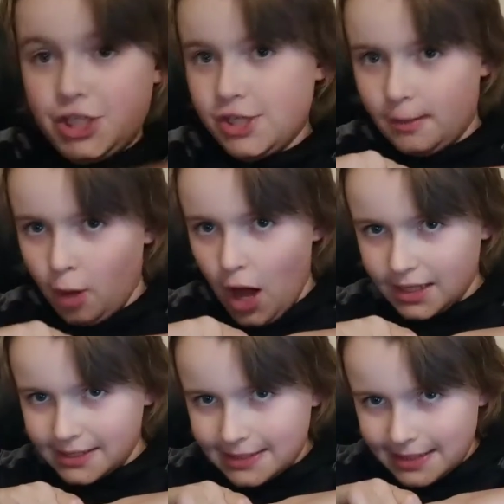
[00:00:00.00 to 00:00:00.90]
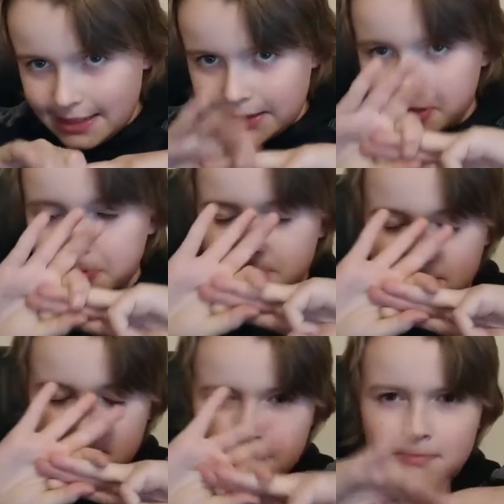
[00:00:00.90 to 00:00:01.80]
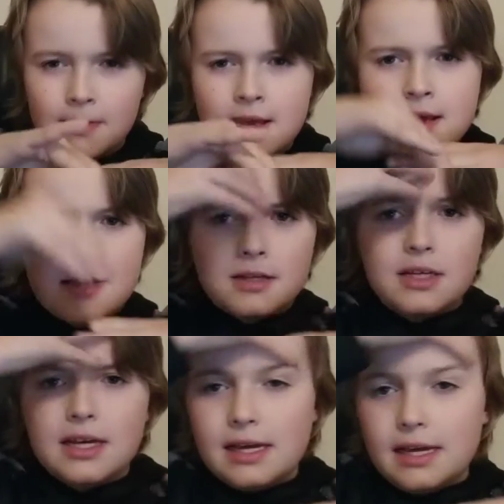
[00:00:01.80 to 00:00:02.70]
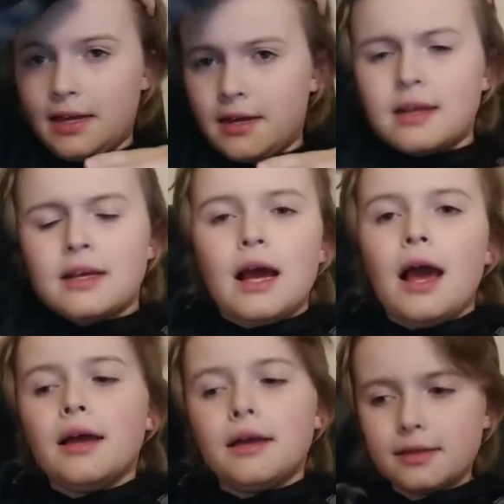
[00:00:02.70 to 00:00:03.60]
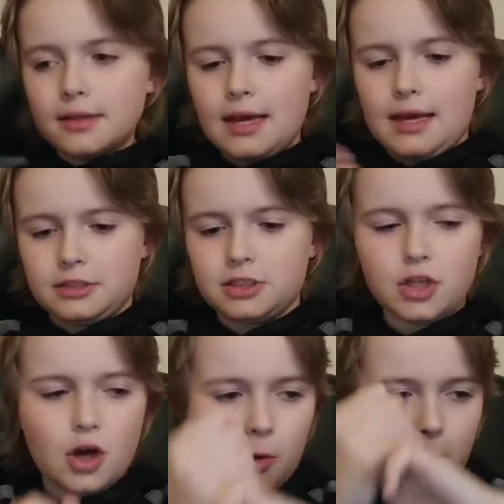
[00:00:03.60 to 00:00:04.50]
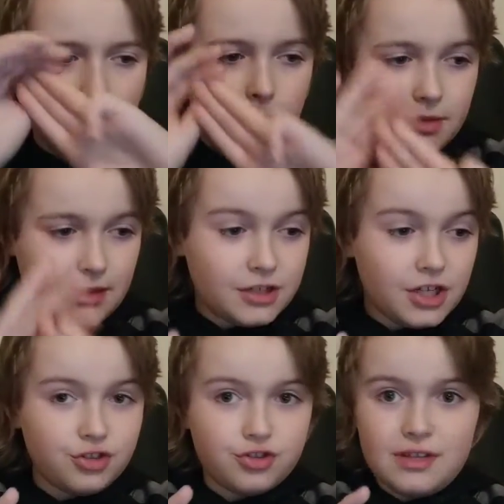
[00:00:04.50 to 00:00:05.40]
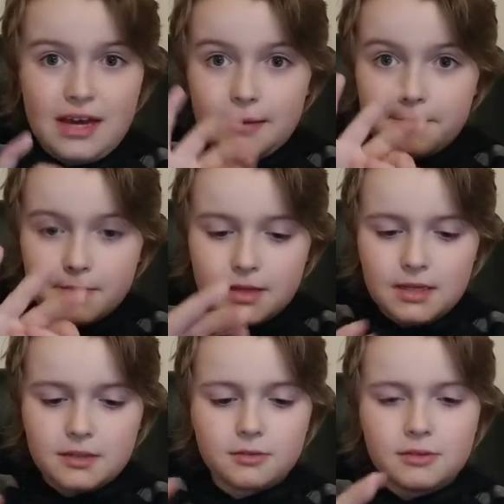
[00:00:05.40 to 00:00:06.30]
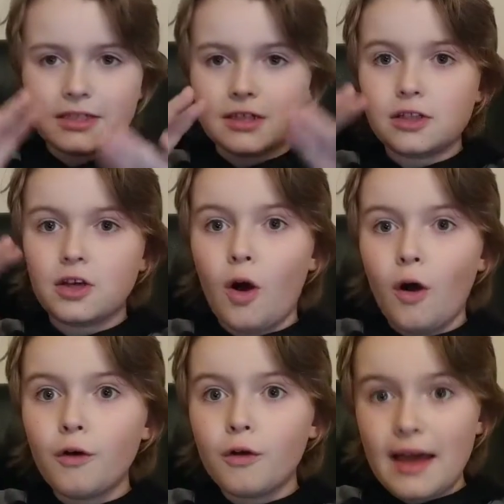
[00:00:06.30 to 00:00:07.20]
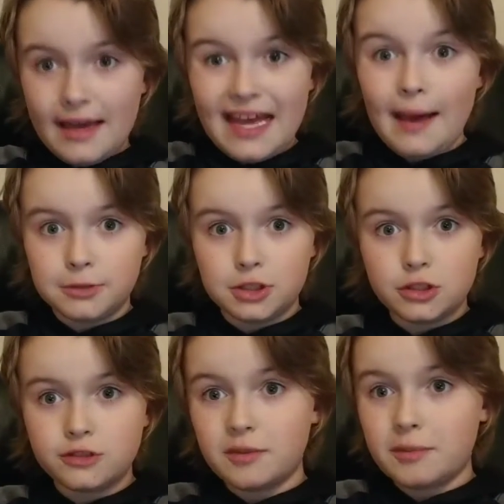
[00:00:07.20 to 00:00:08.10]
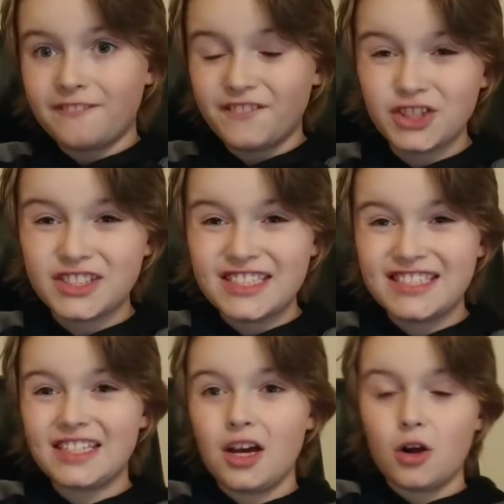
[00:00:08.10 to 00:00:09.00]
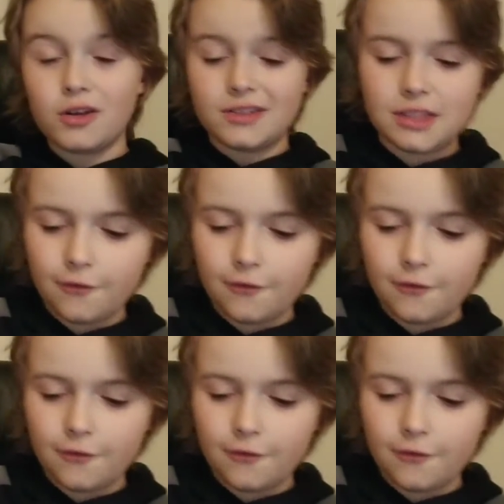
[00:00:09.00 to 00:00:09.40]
HE double hockey sticks. And yeah, so they changed that. So technically all 8 episodes from the first season are